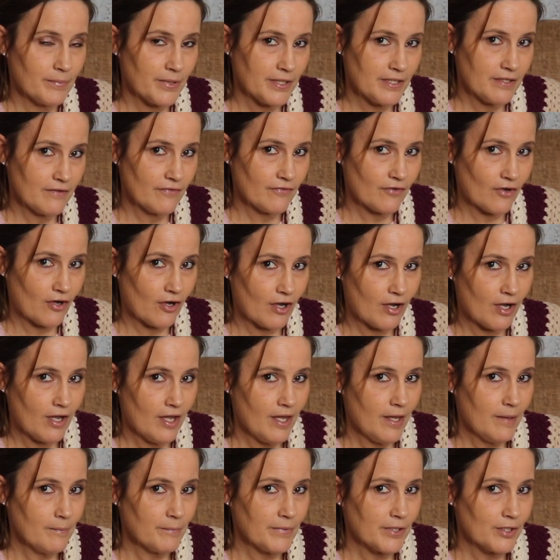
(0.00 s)
pinafore,
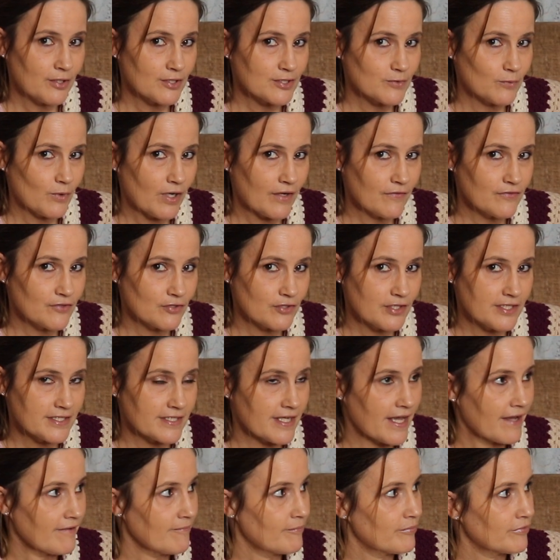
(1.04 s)
because what I've done is
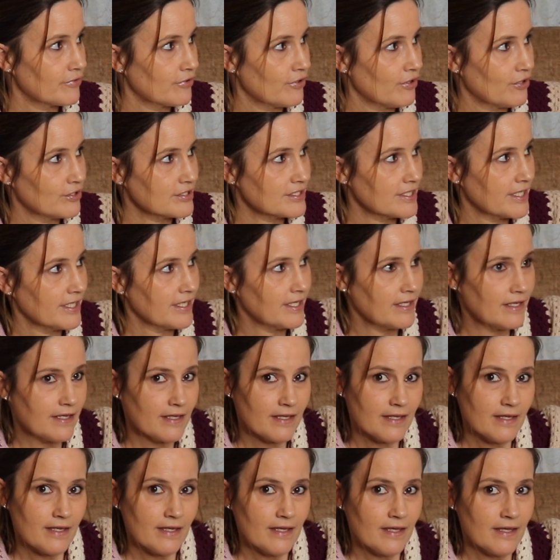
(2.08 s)
I brought in
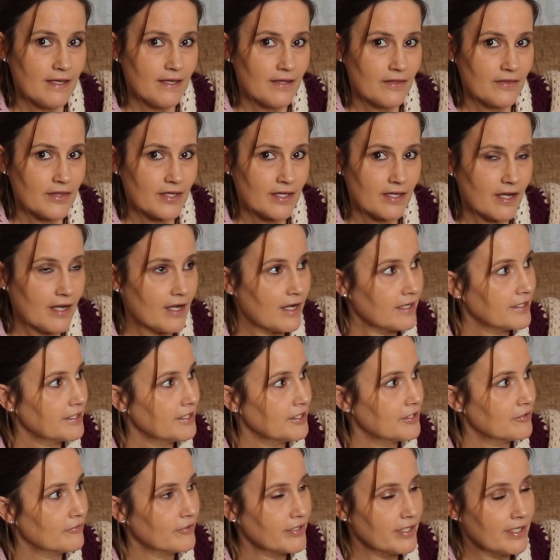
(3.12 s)
the
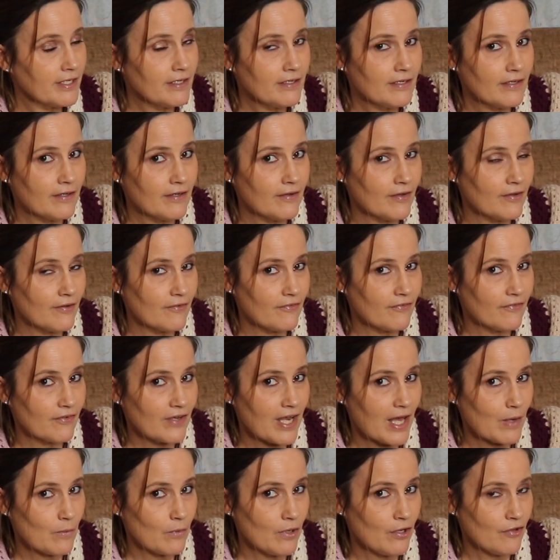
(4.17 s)
khaki green
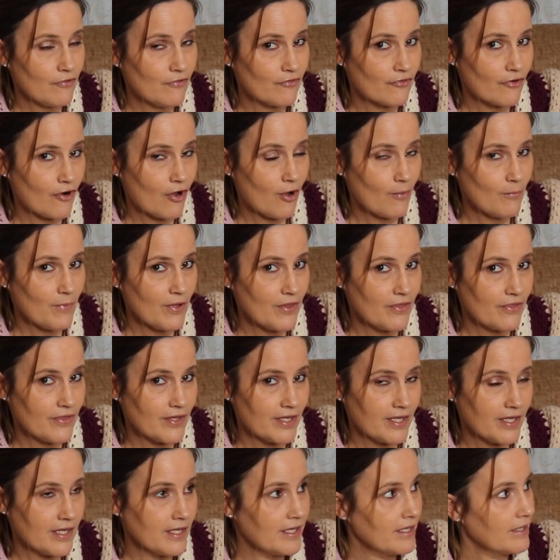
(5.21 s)
flower from
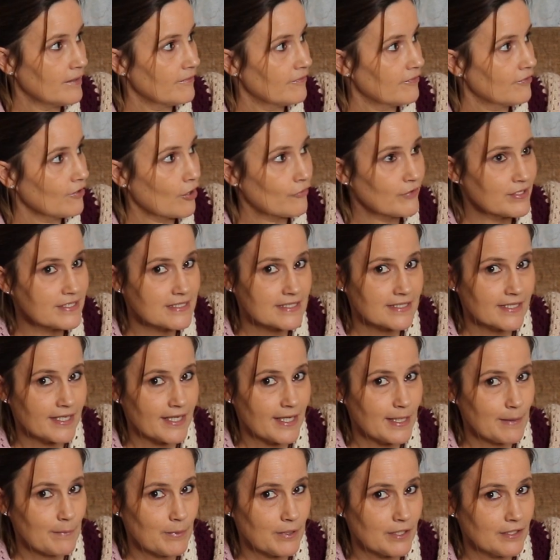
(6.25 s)
the Florence
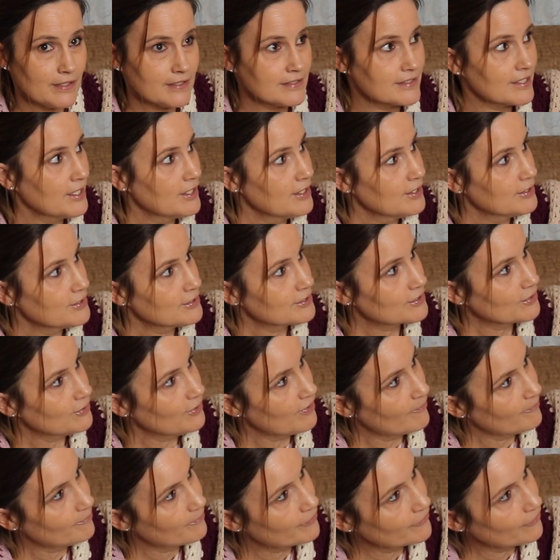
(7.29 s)
capelet. So
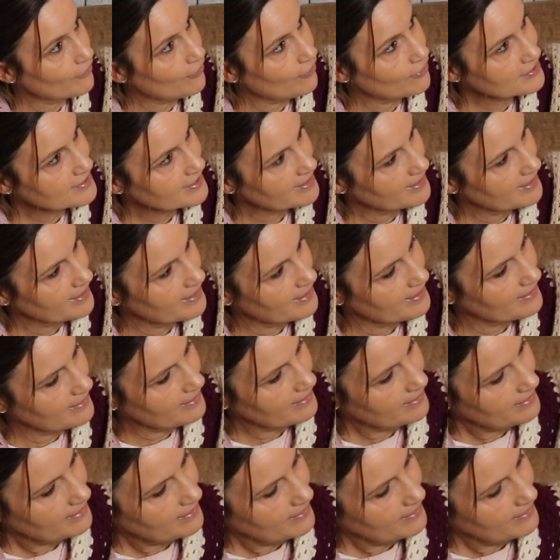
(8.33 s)
I brought in